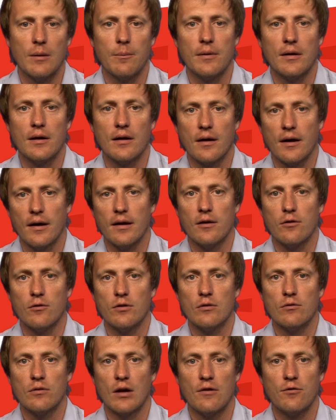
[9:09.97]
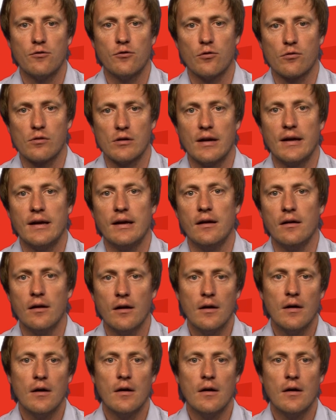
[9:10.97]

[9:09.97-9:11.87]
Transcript: I mean, like, you don't have to rely